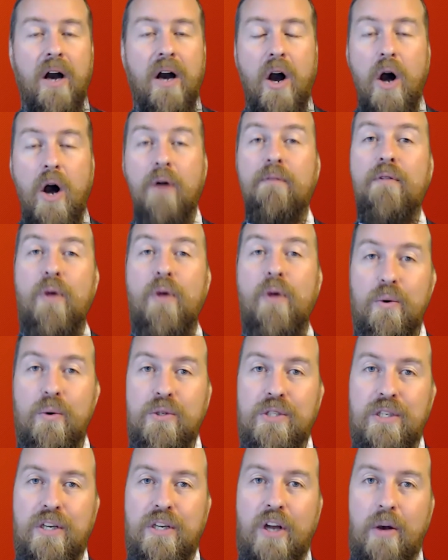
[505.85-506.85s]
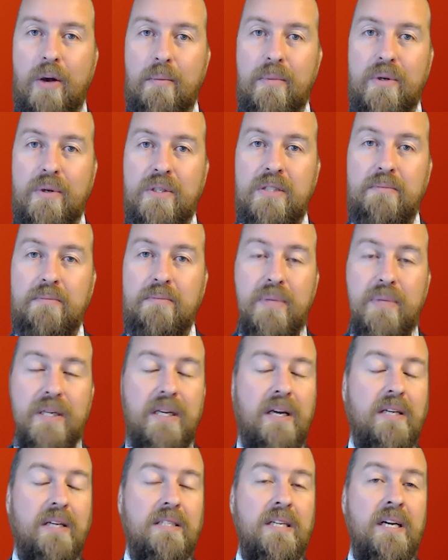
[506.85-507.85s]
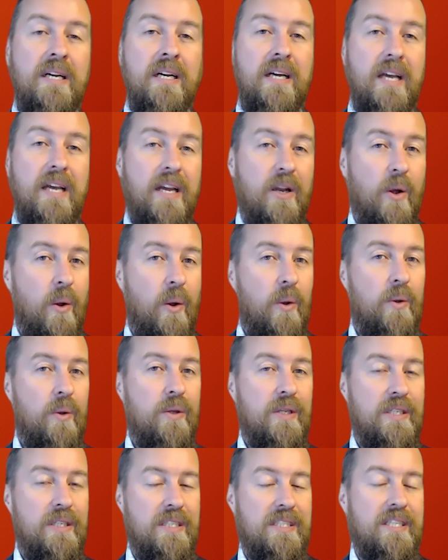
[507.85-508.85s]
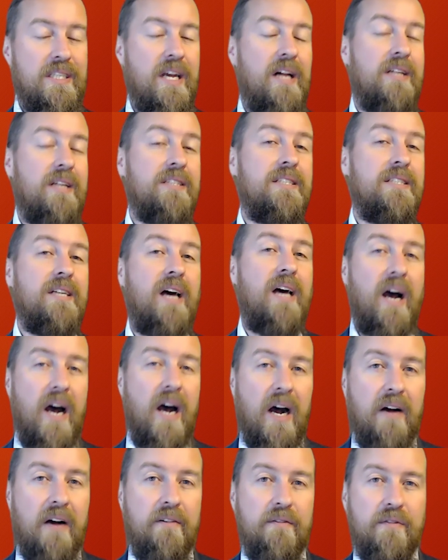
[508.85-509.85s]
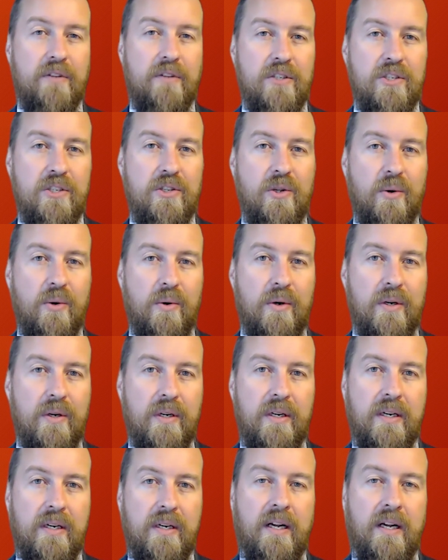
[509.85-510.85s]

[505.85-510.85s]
of those numbers, because it only tells half the story.